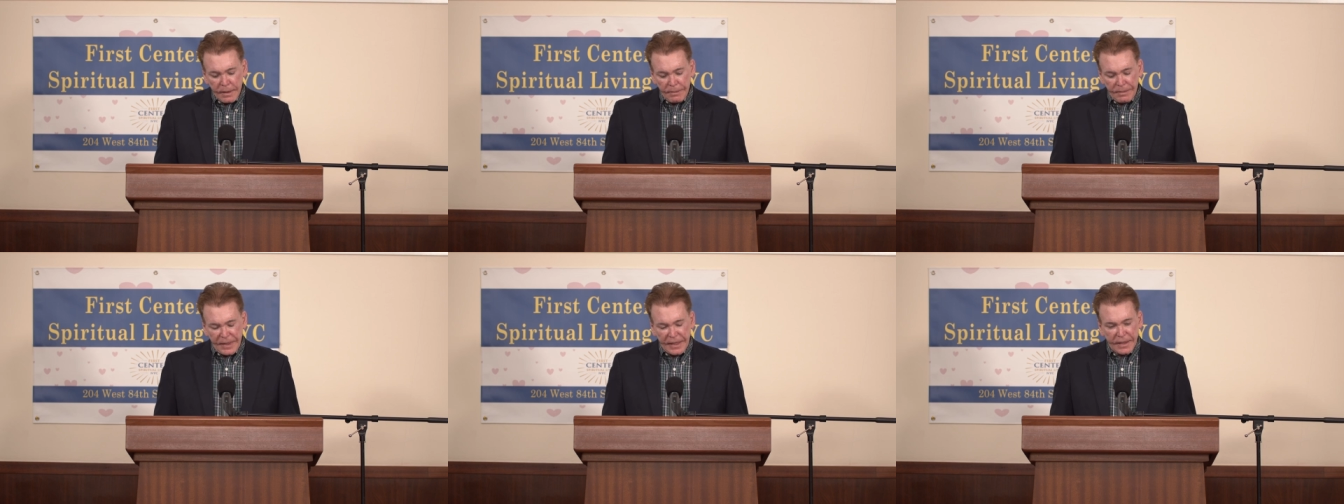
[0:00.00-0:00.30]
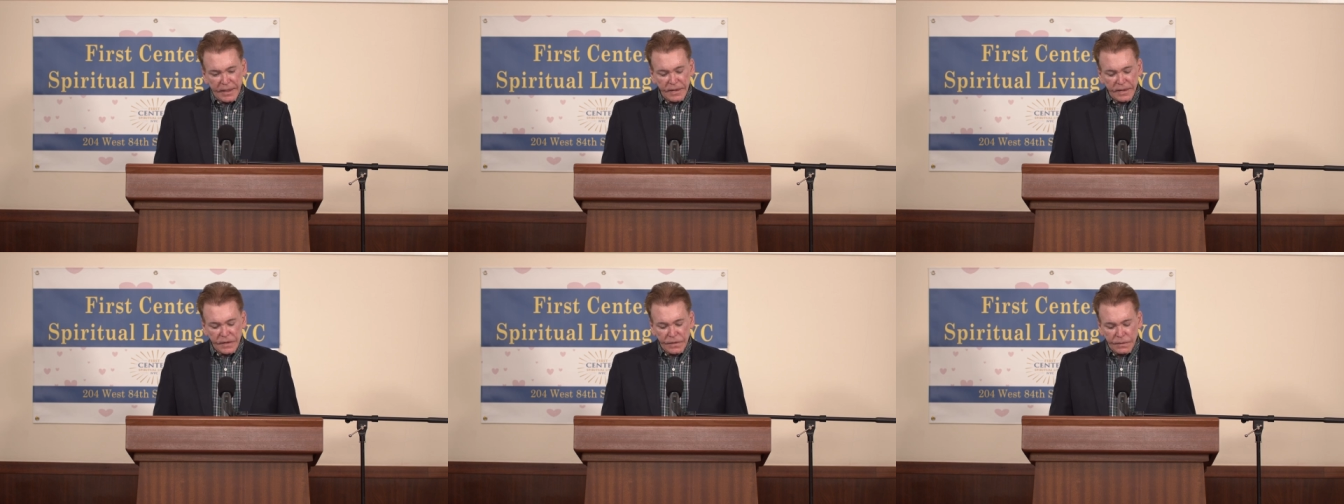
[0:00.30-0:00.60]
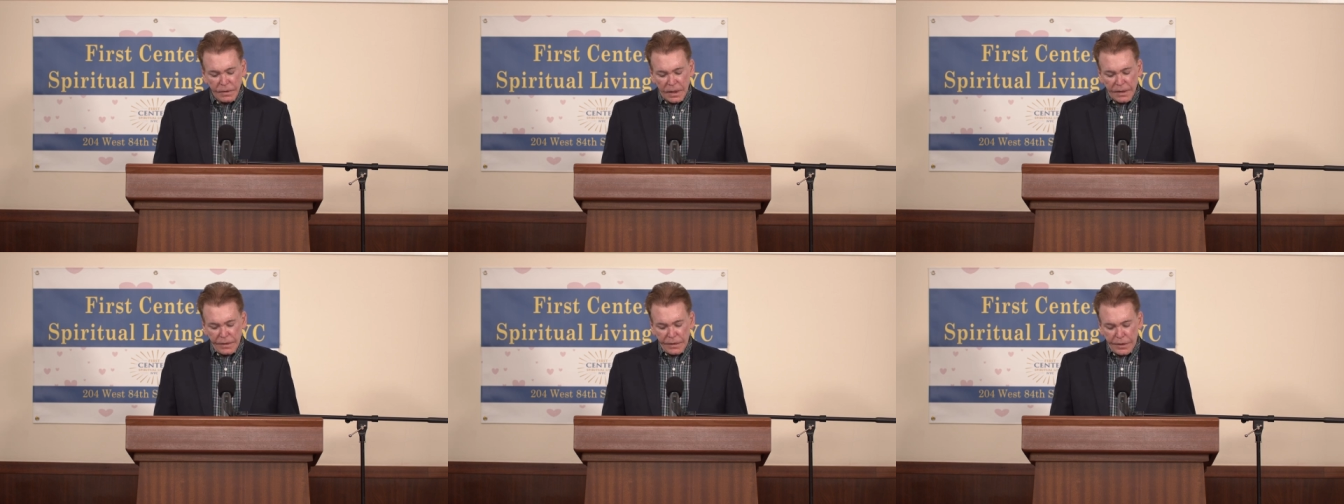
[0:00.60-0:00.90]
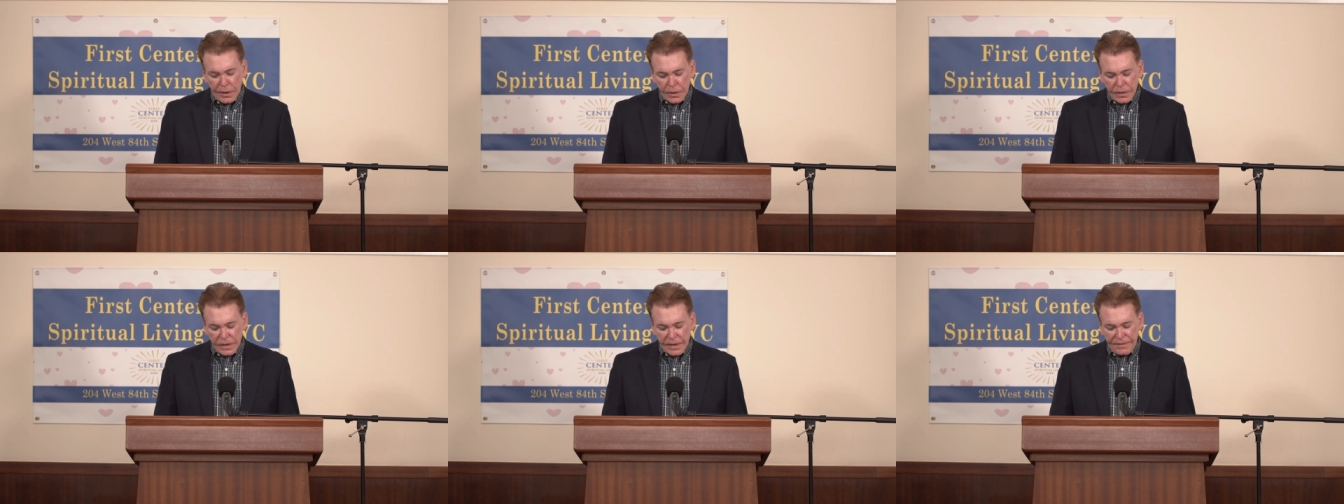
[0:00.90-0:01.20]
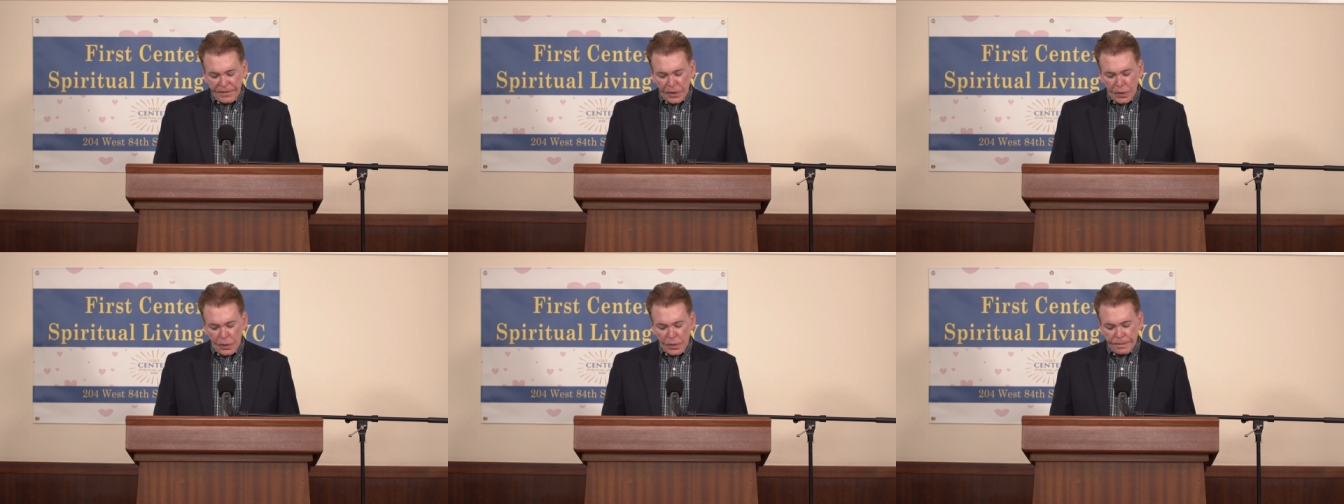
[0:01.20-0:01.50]
Because those
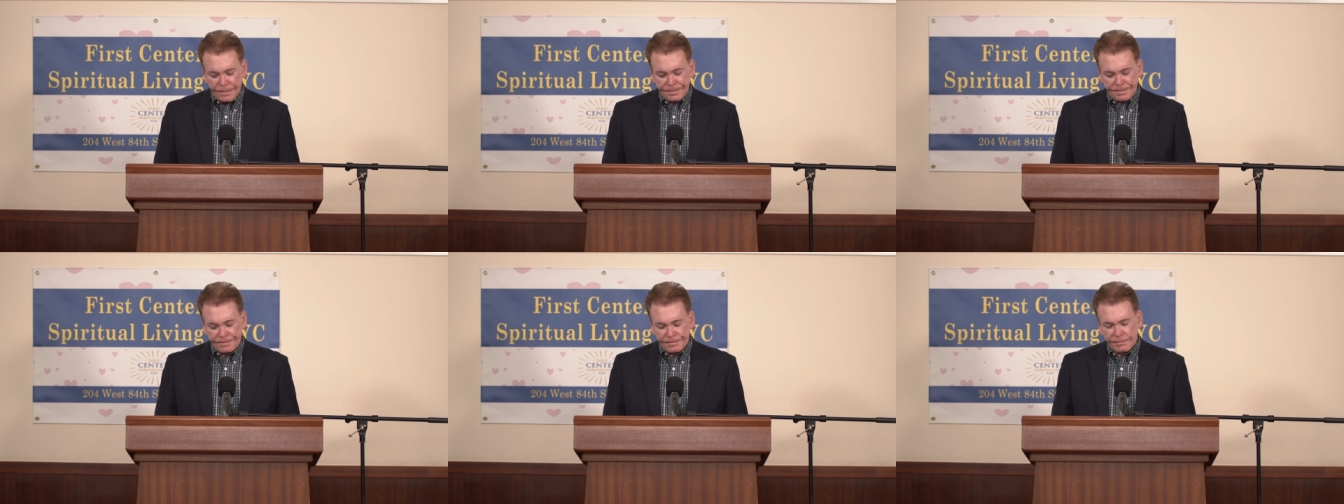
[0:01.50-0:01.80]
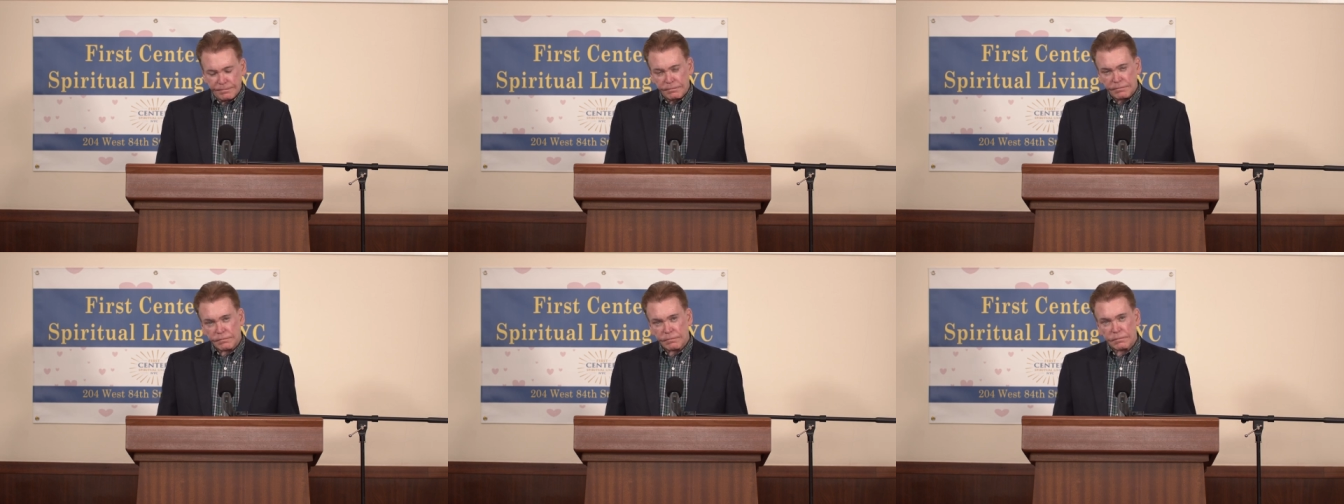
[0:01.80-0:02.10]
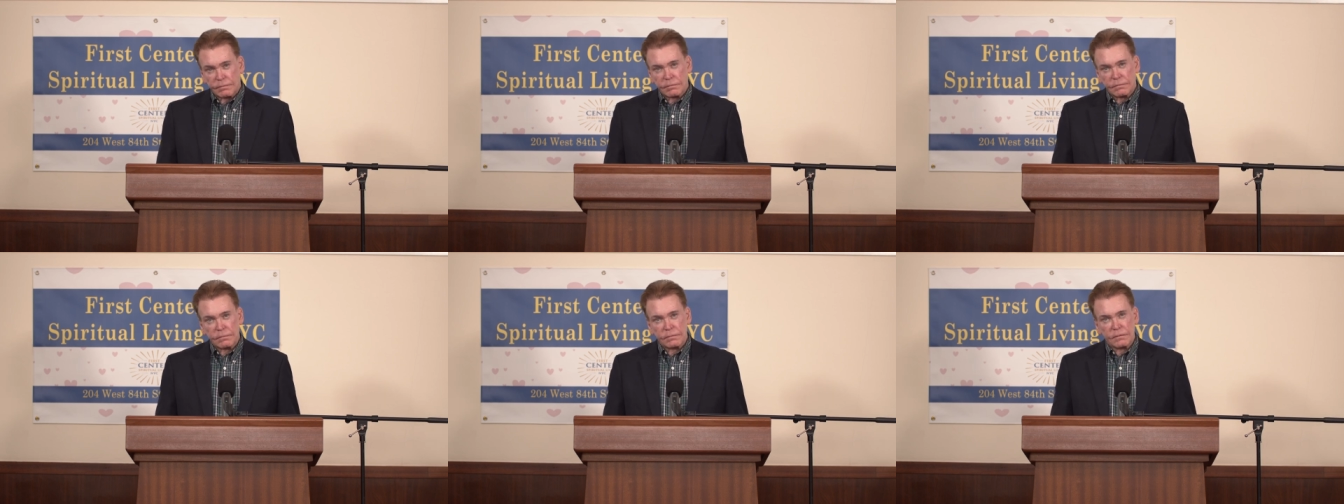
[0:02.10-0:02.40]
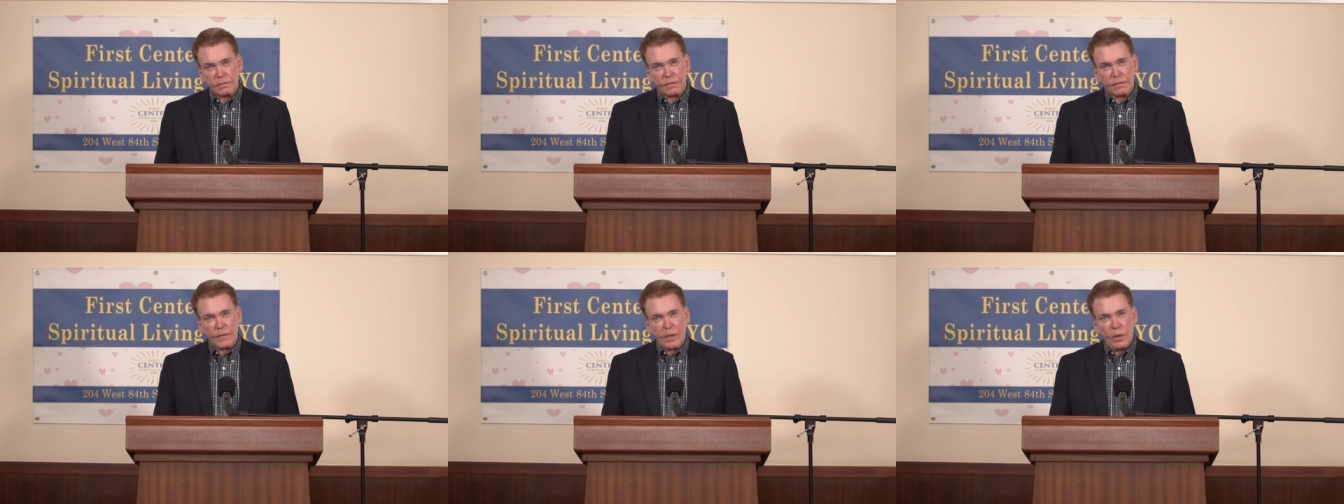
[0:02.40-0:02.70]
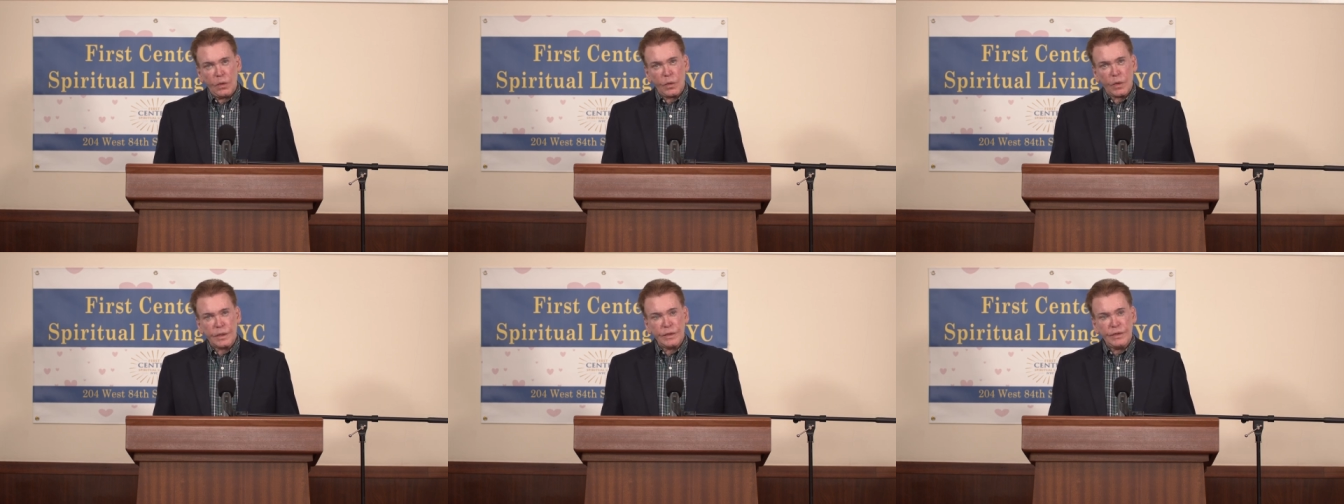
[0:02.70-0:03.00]
of you
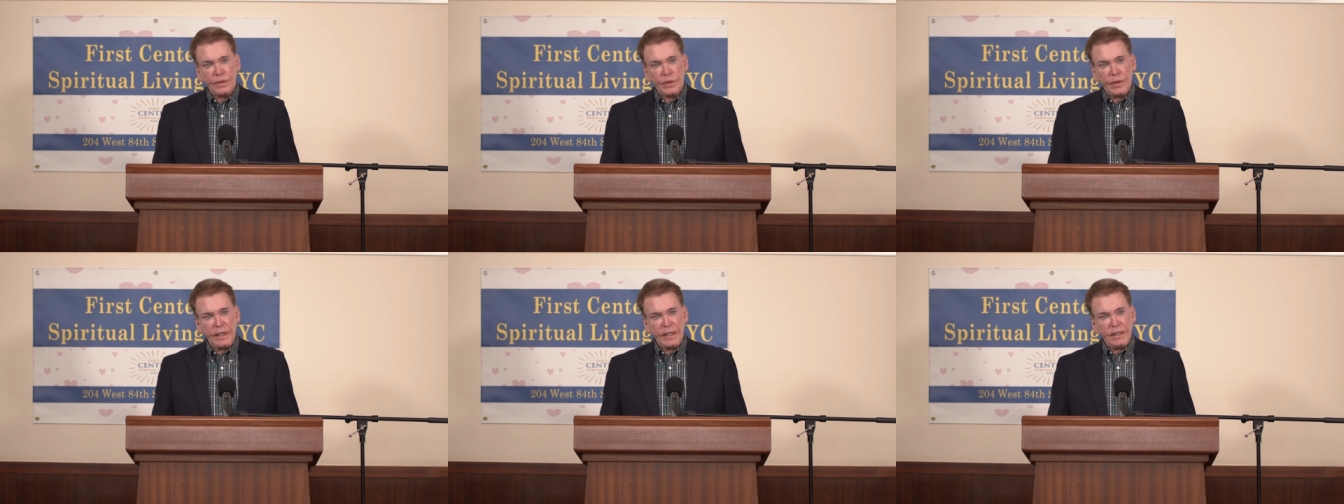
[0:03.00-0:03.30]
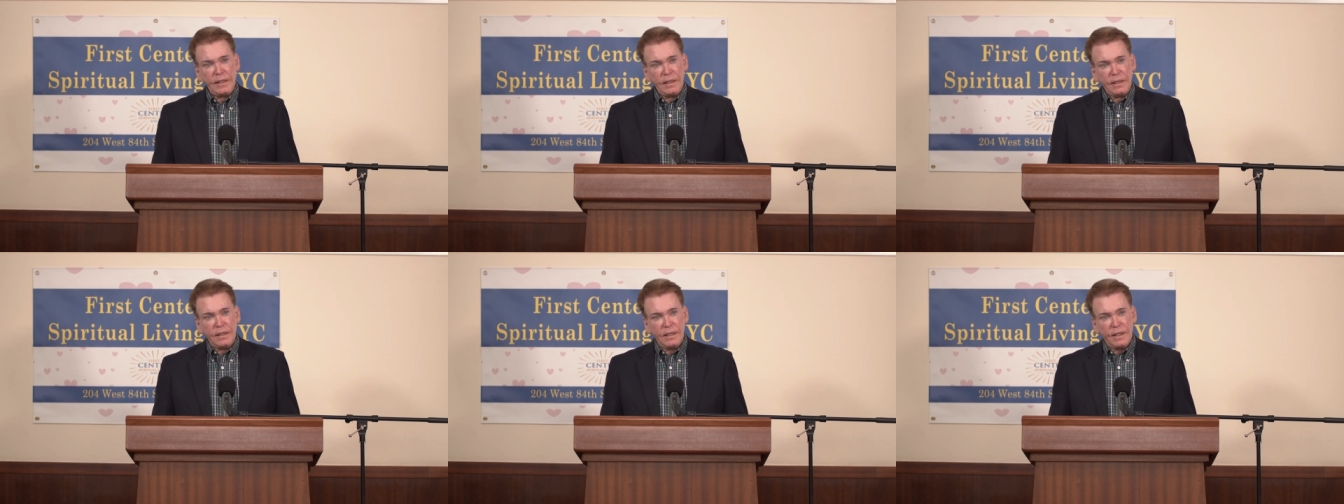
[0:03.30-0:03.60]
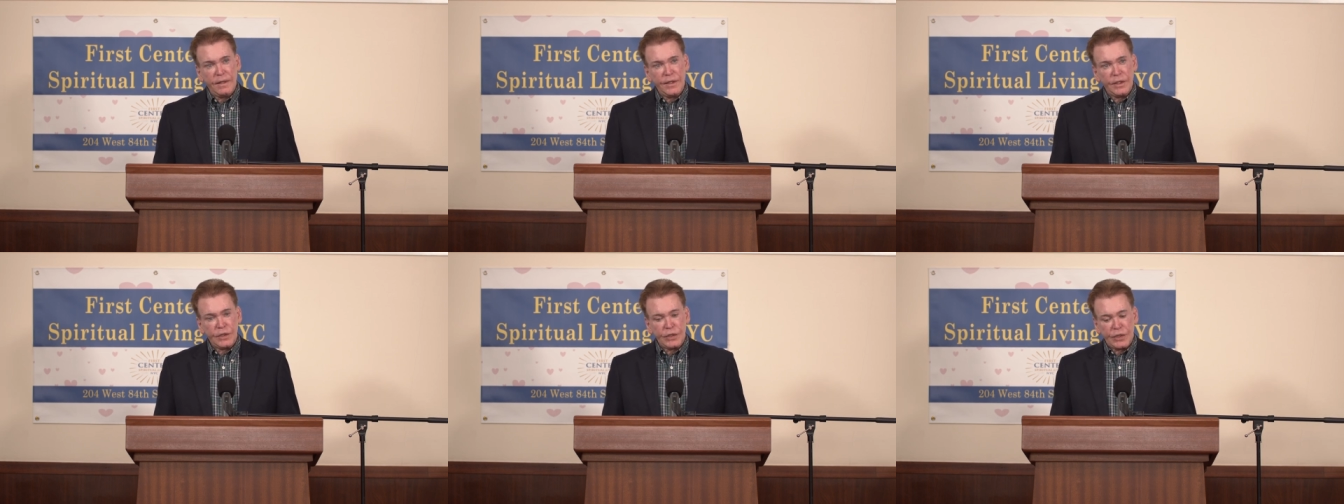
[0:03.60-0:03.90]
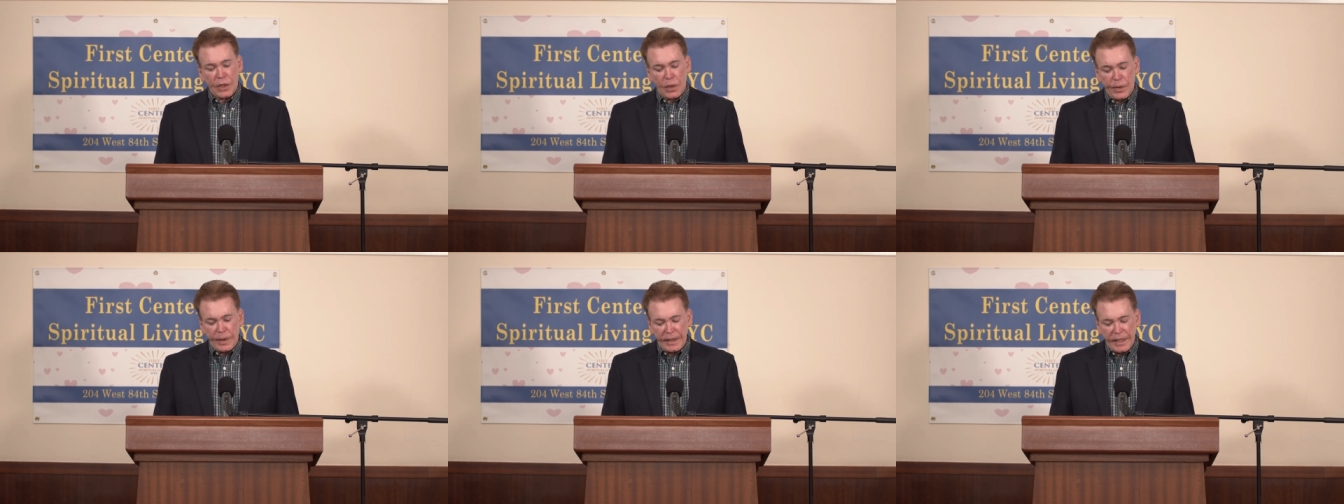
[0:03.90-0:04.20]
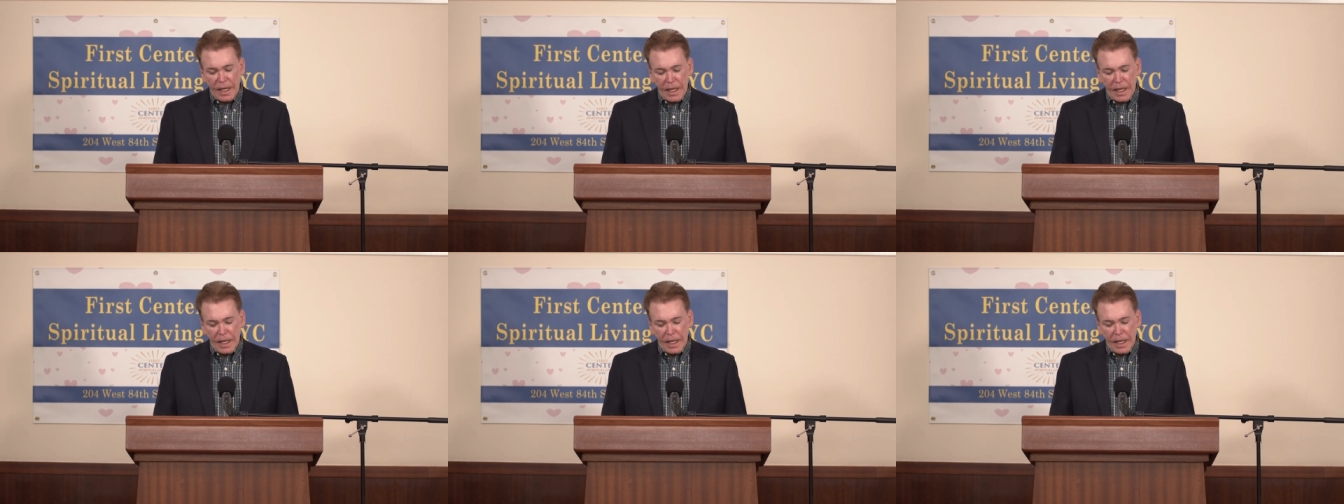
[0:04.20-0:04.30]
who are doing the showing